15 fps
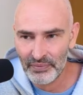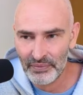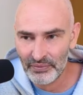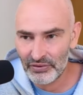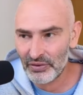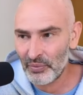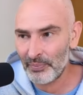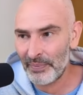
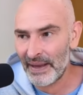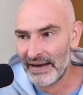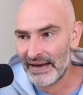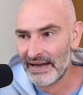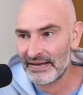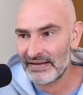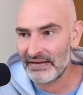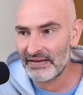So black
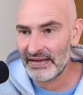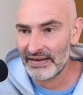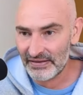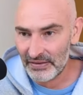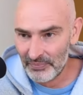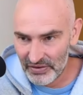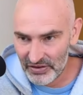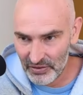has to take
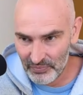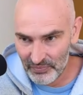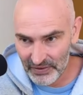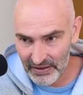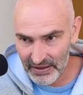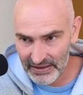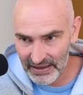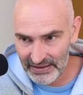the bishop,
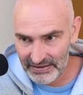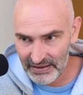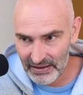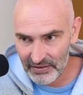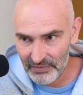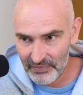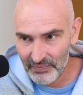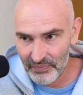and that's
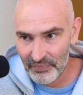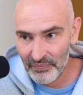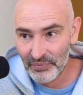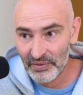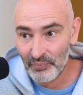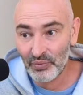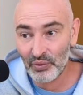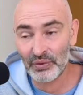it.
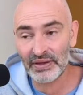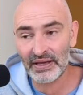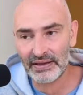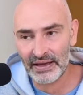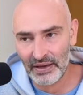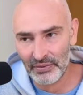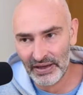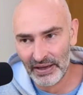The pawn can
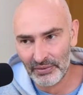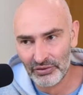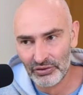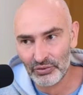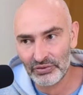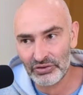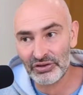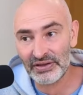now capture
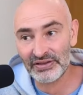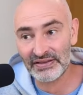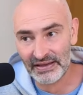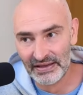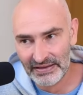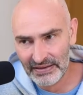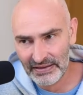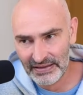on
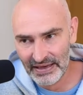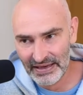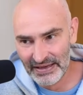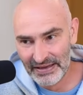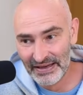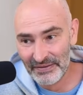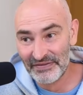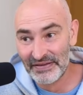g6,
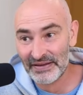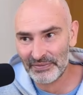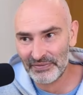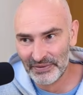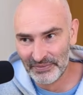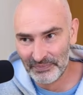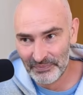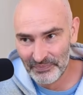attacking
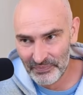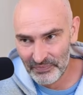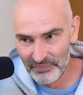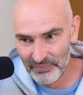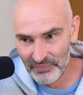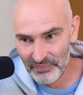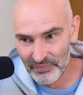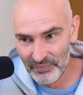f7.
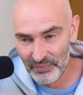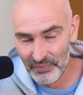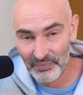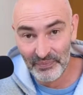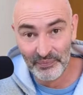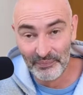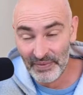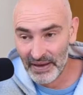
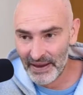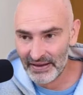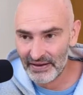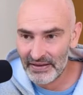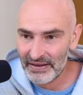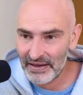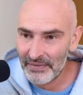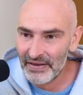Black
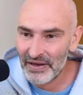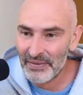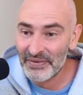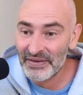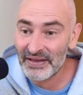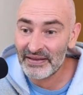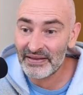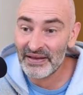doesn't have time to
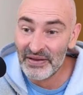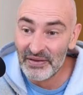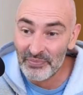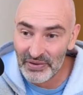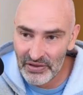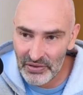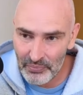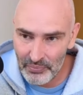take the other
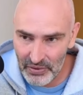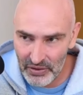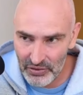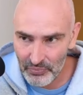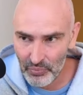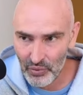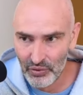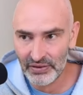bishop because
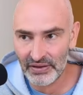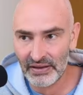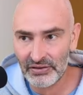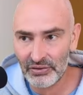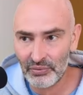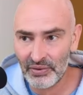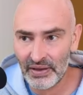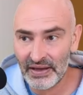pawn takes
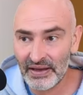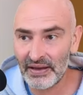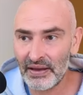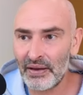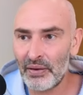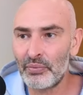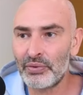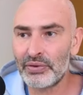already,
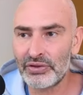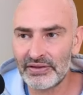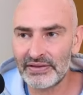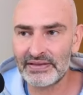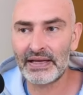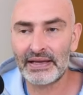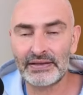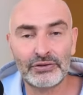which is
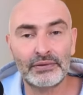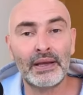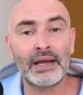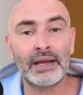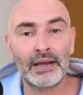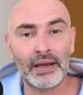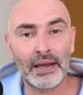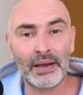
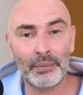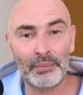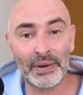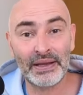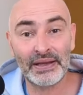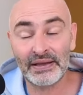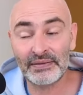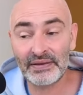satisfying.
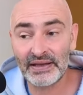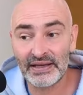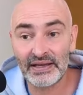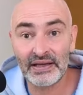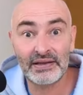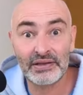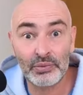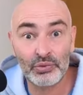But even
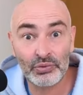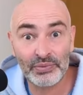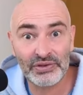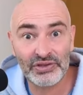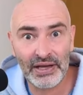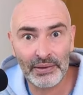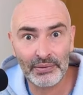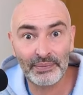here, there would be
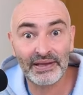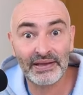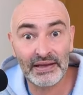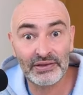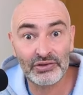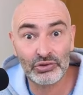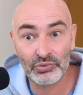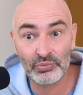checkmate
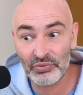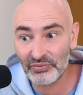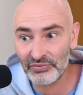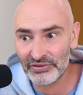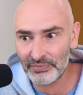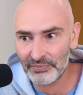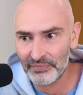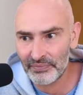in 2 moves.